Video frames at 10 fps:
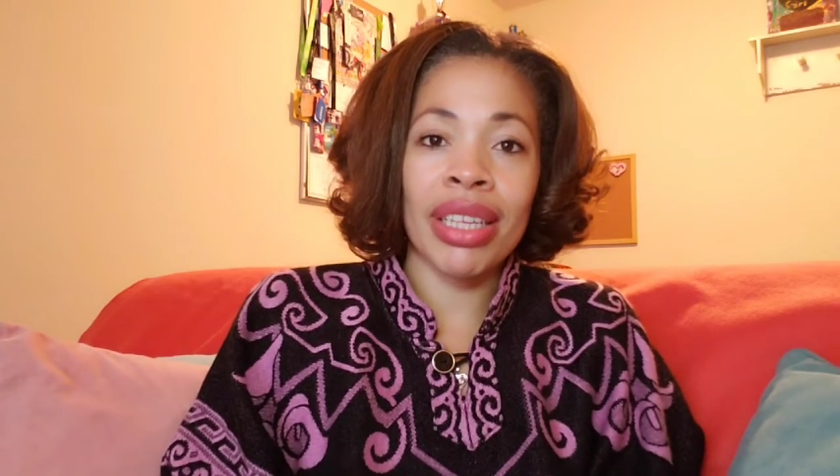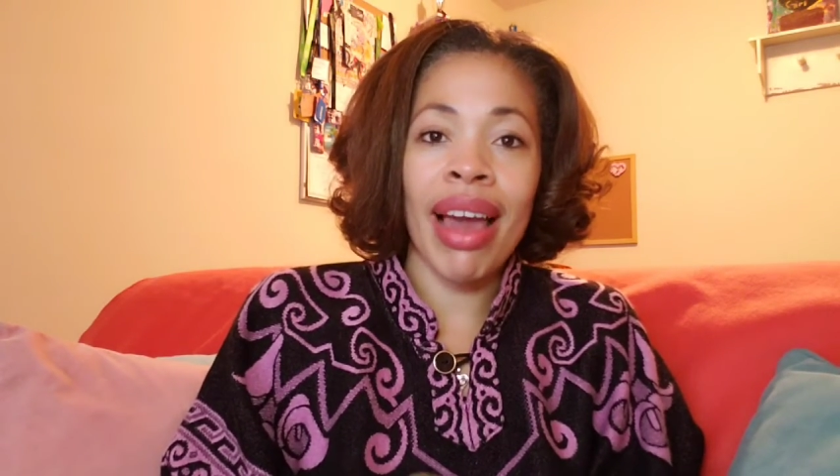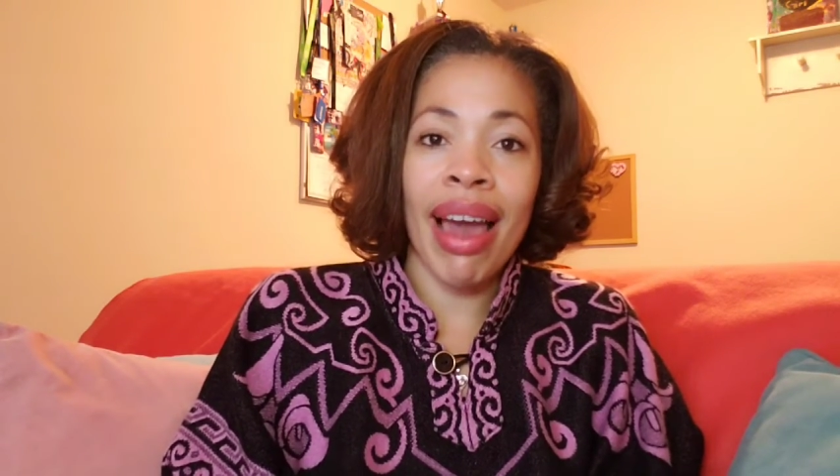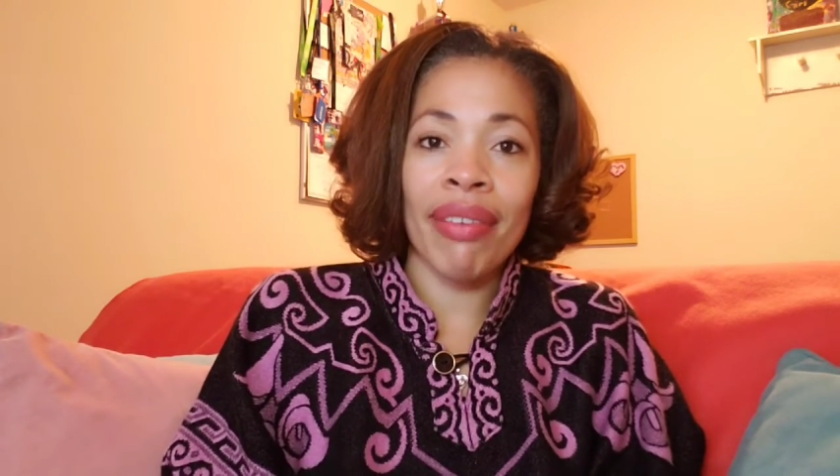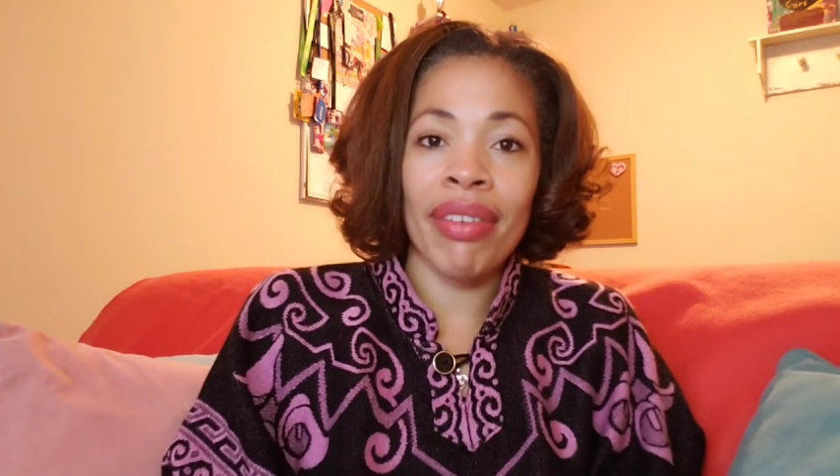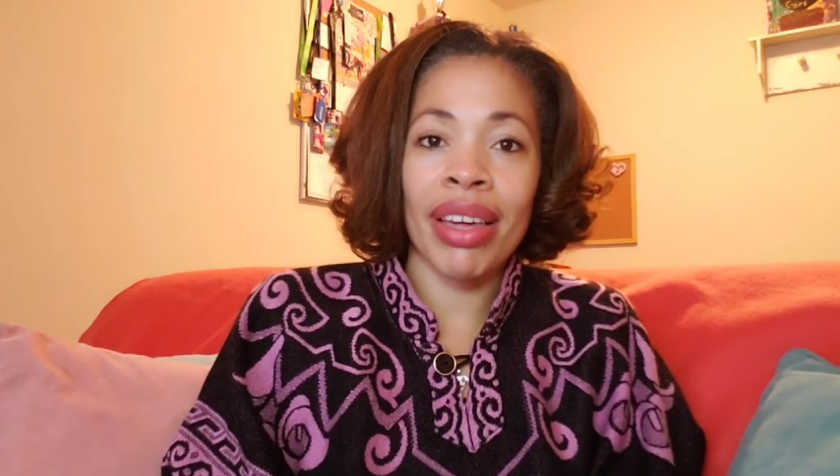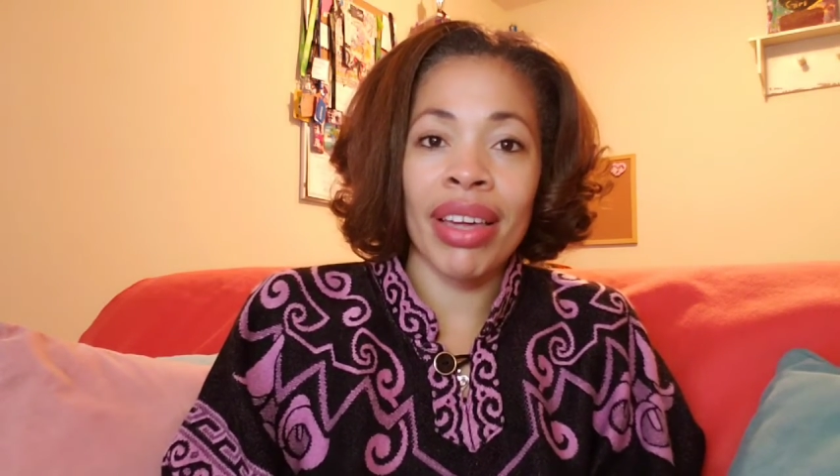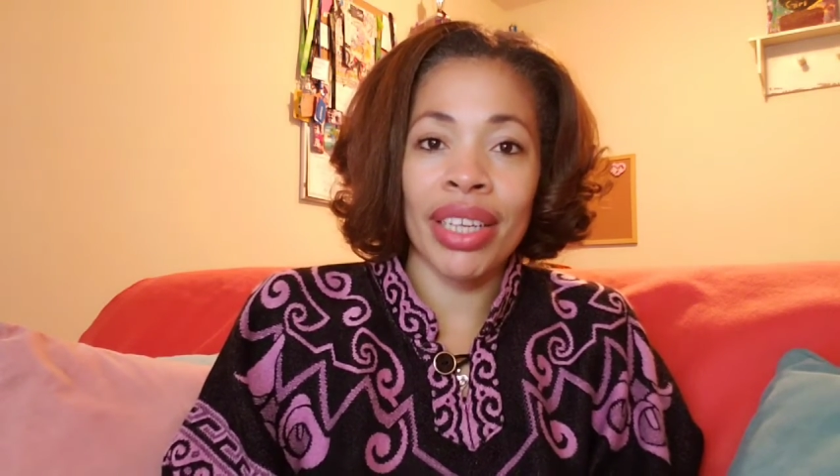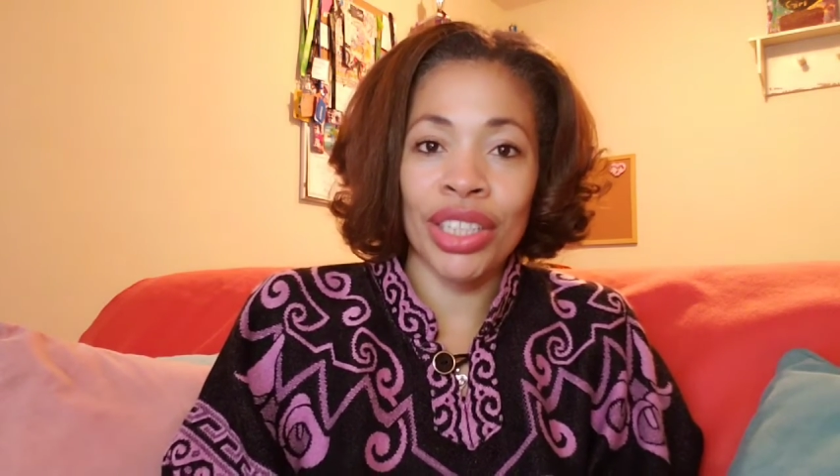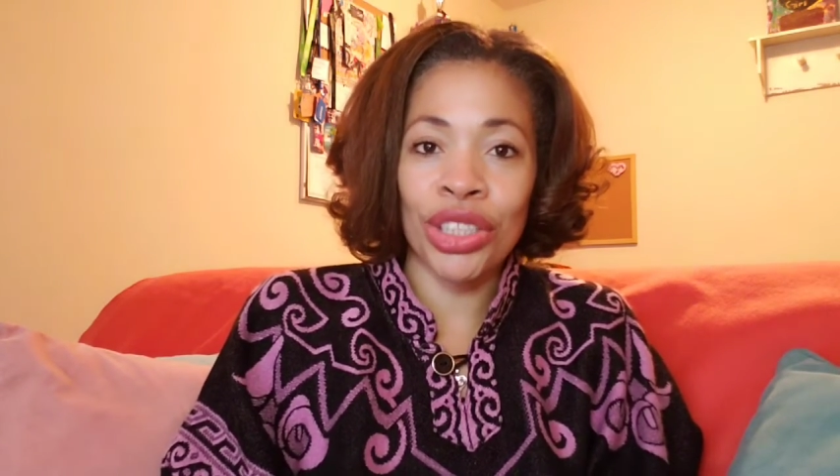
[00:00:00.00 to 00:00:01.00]
having
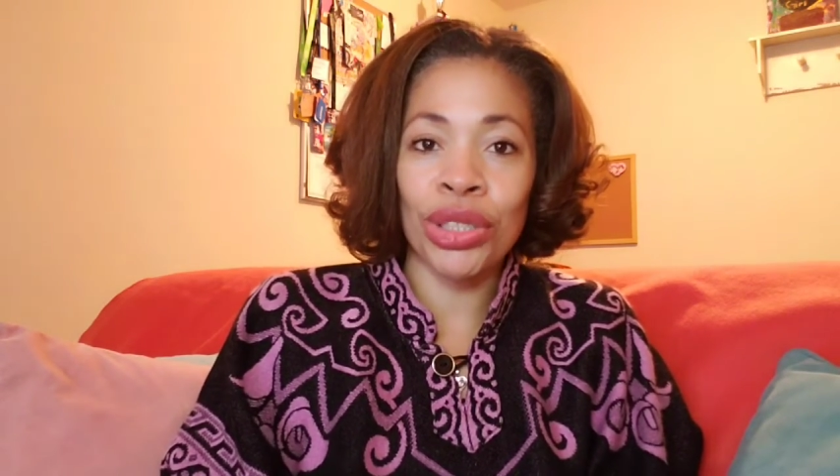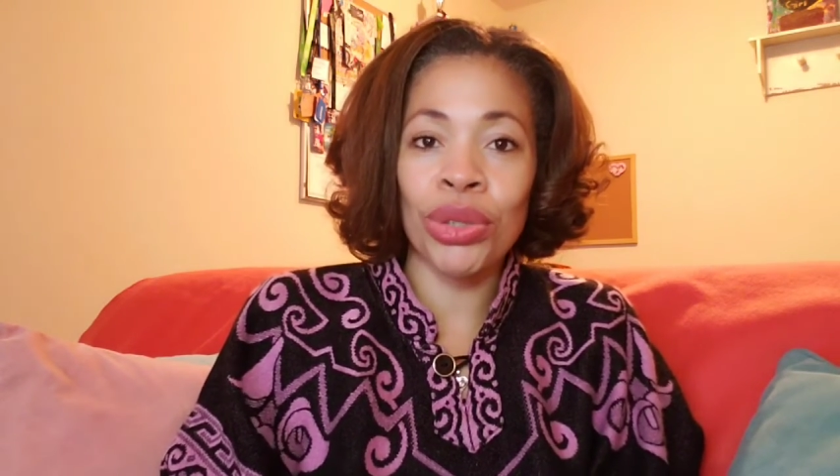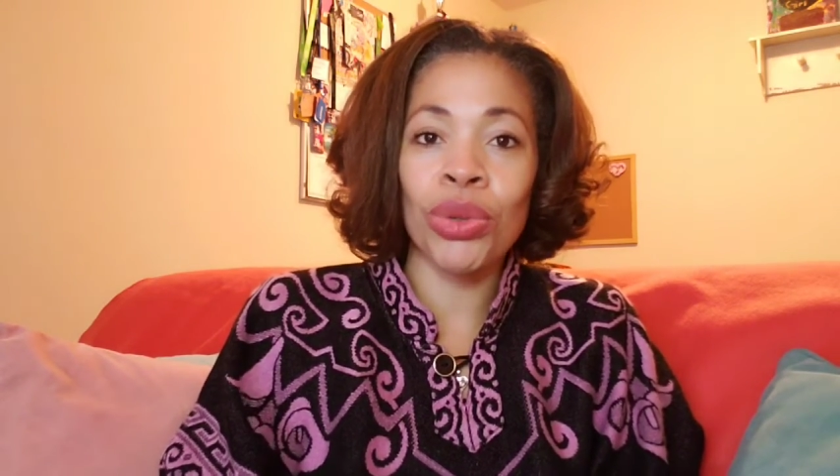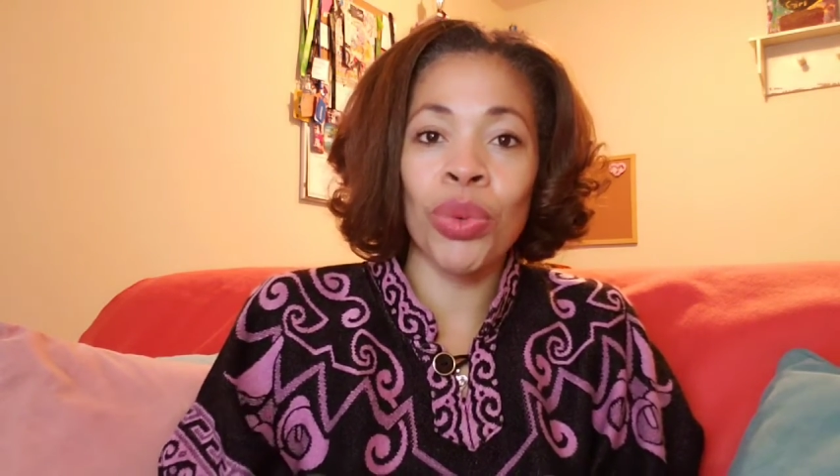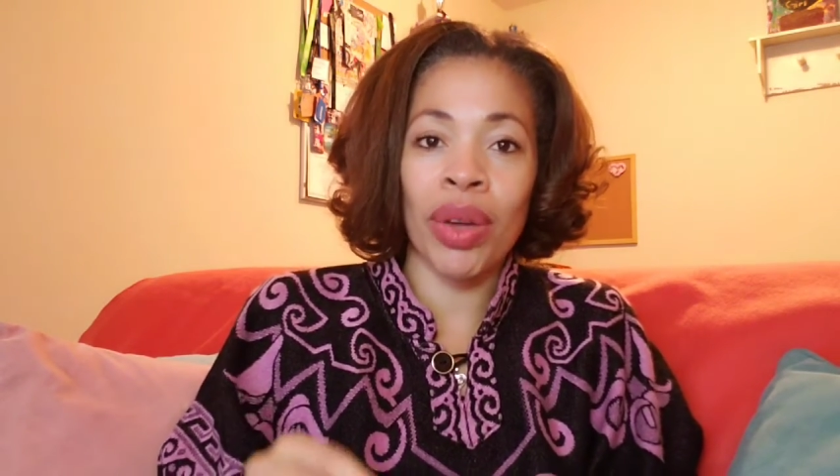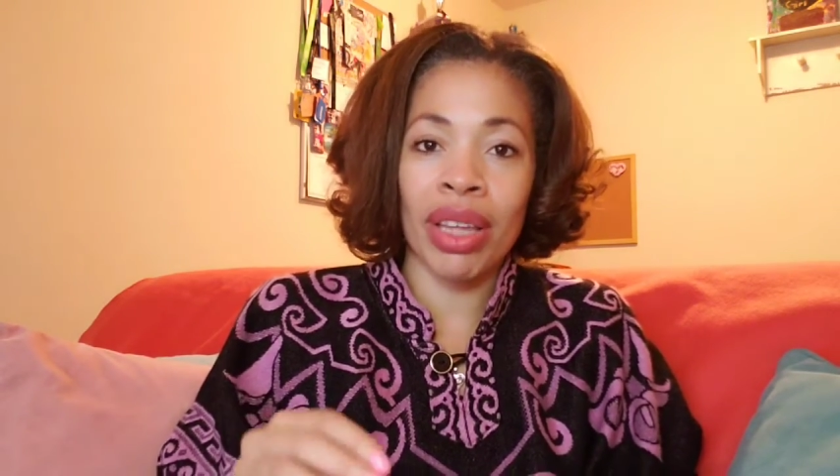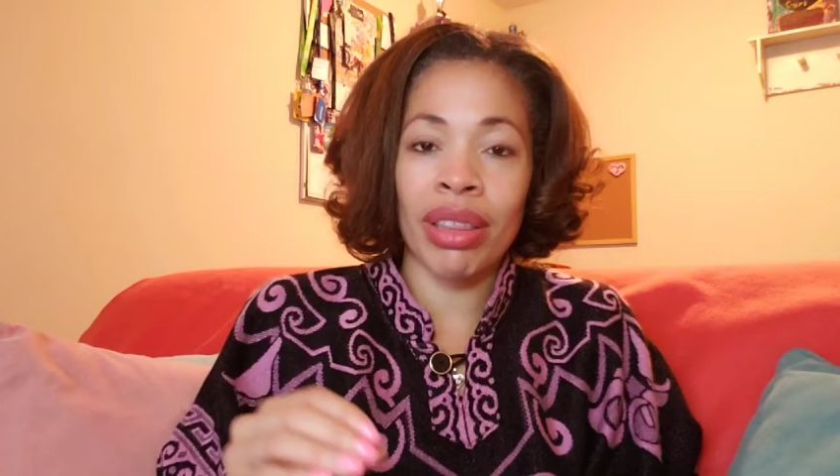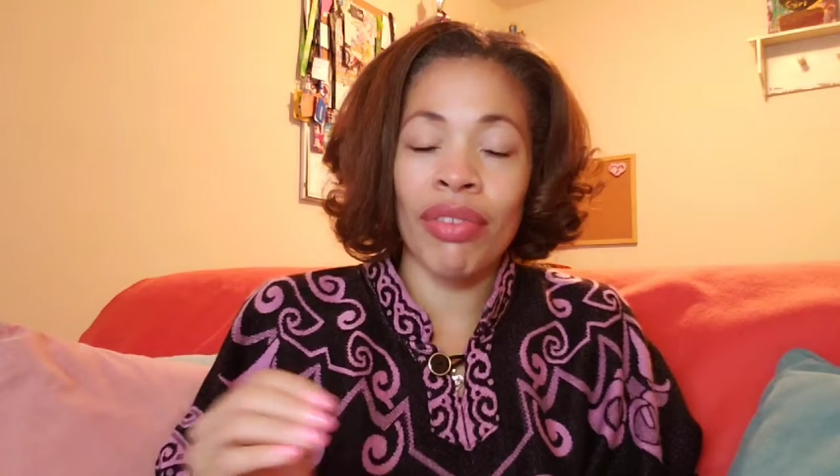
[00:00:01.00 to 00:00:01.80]
an issue with